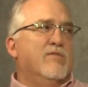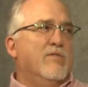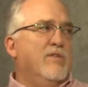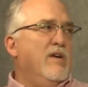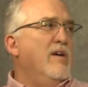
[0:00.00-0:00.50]

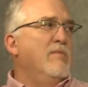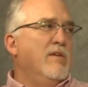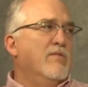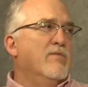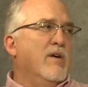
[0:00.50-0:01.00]
So the
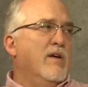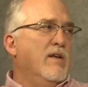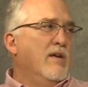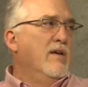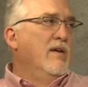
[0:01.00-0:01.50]
timing is right
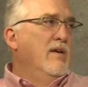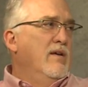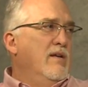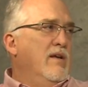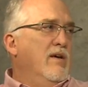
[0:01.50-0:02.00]

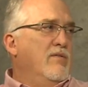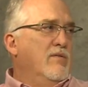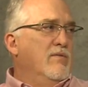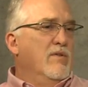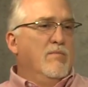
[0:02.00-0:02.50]
now to
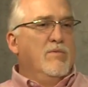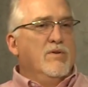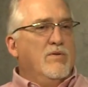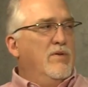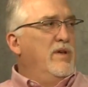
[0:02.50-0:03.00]
really
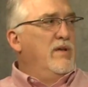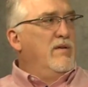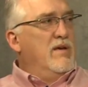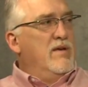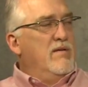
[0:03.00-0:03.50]
build
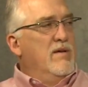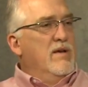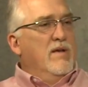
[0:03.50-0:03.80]
a